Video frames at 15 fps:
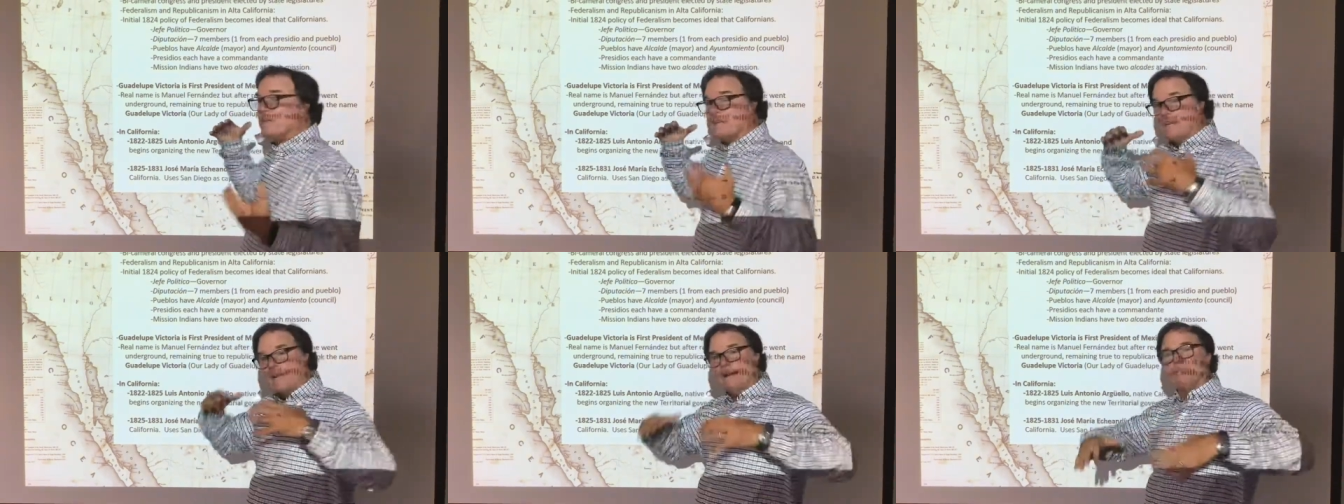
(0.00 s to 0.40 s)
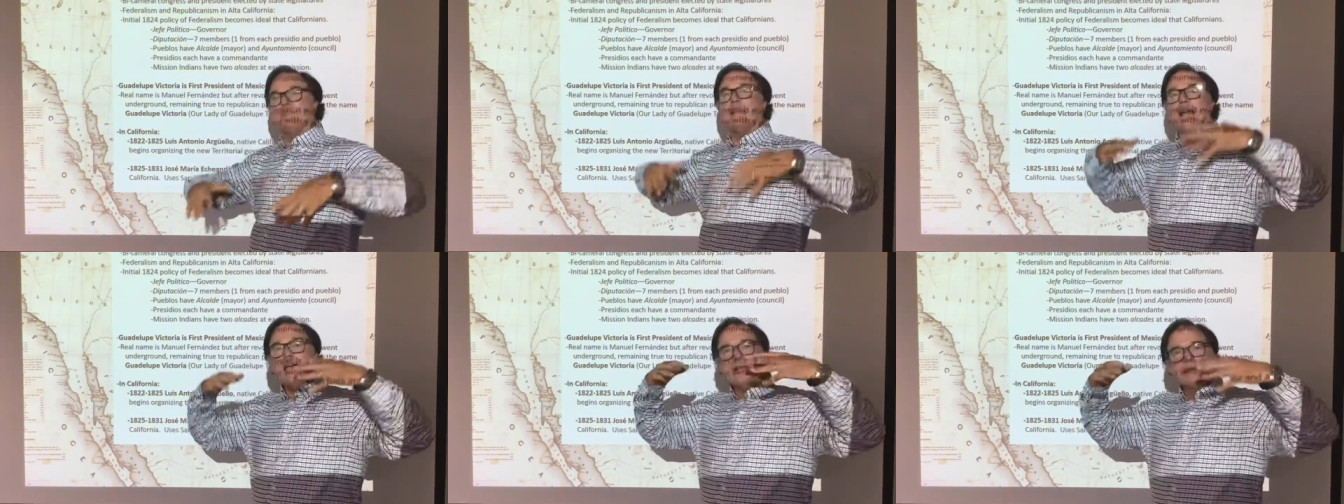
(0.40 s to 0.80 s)
going to have
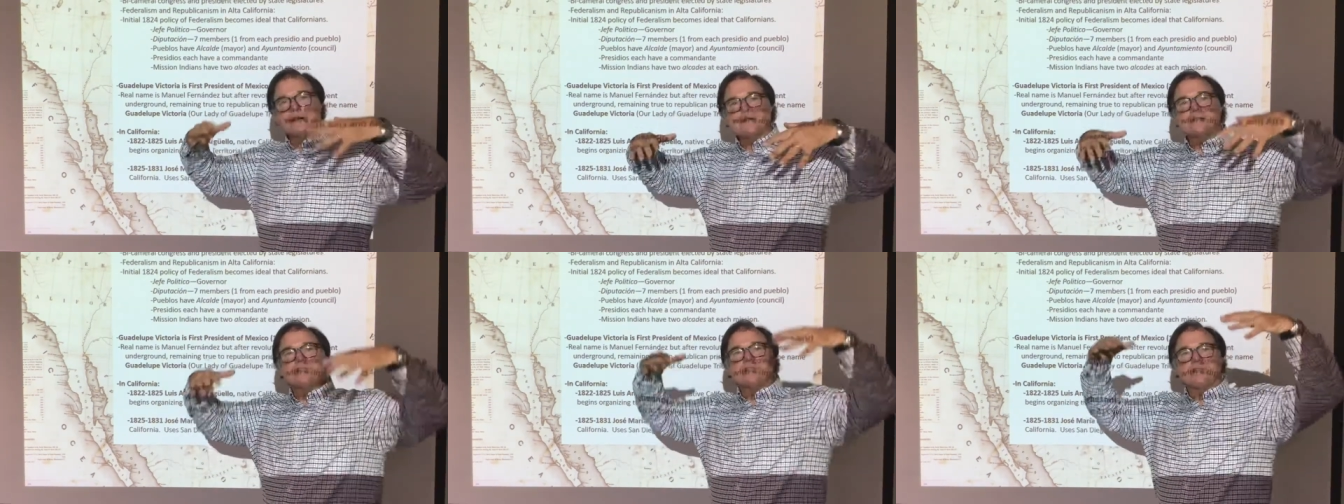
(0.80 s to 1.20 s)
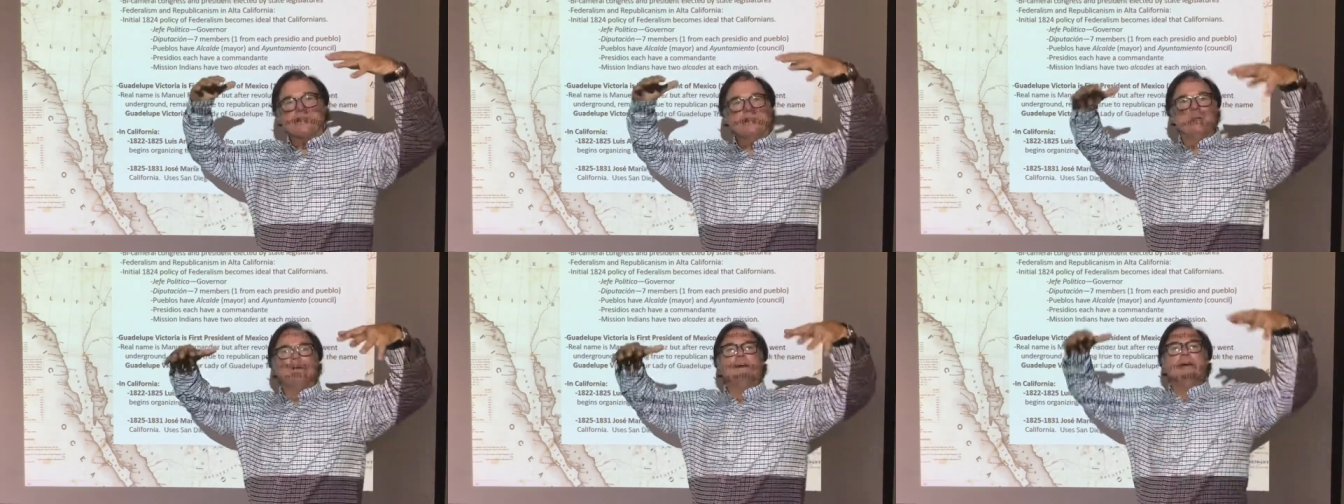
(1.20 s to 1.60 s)
layers
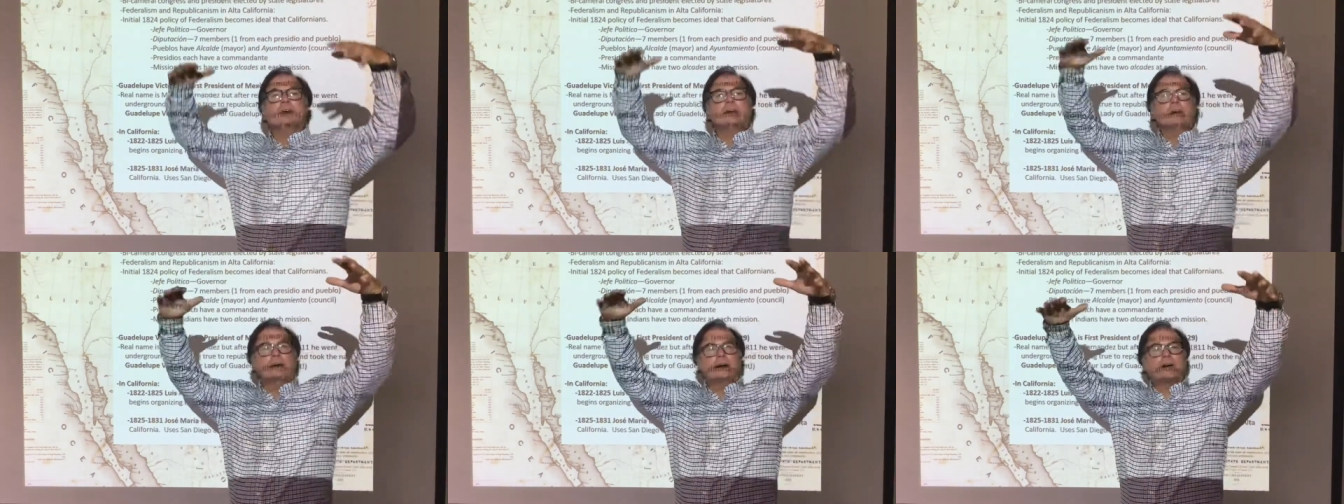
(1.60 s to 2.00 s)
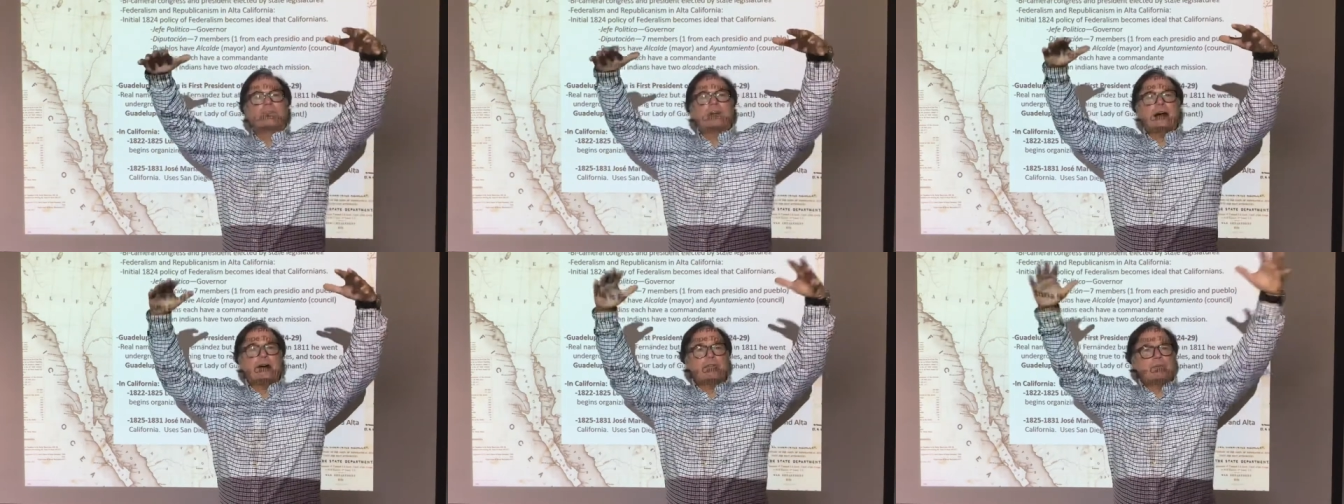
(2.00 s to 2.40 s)
of
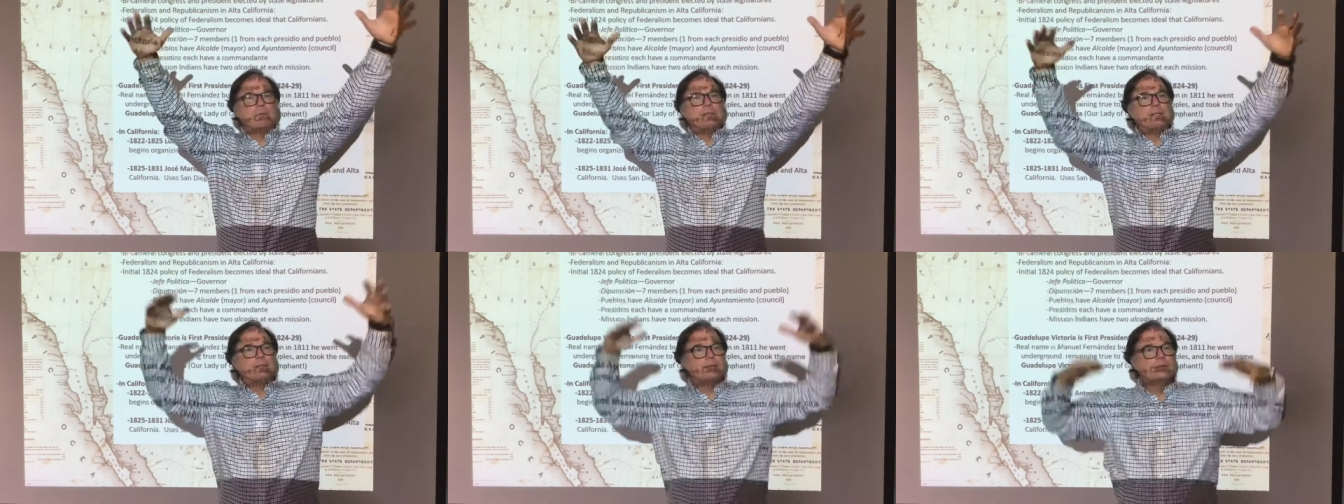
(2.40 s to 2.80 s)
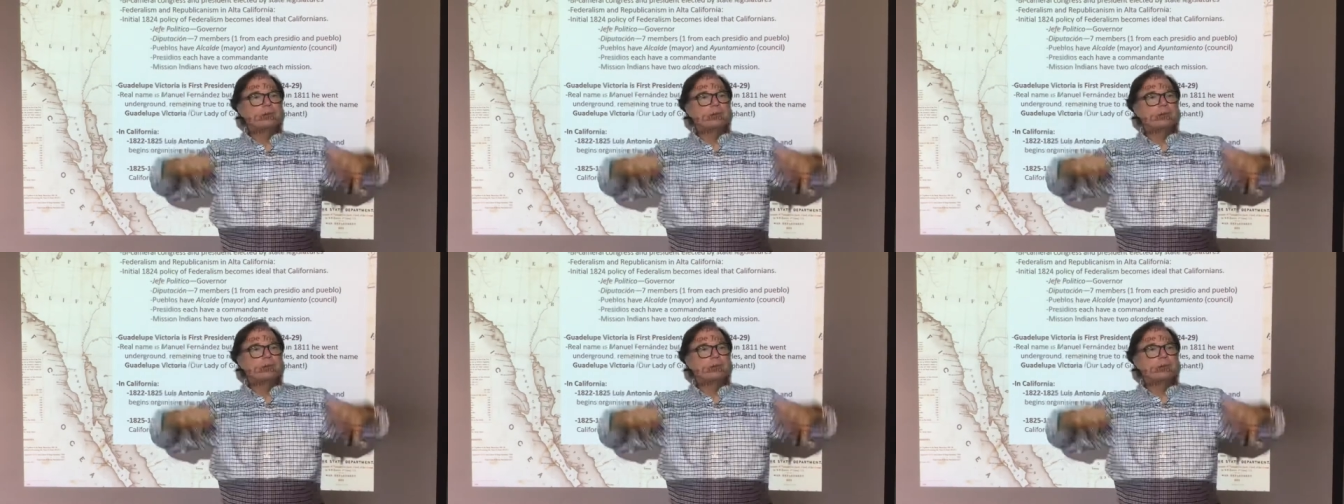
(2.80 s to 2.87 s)
government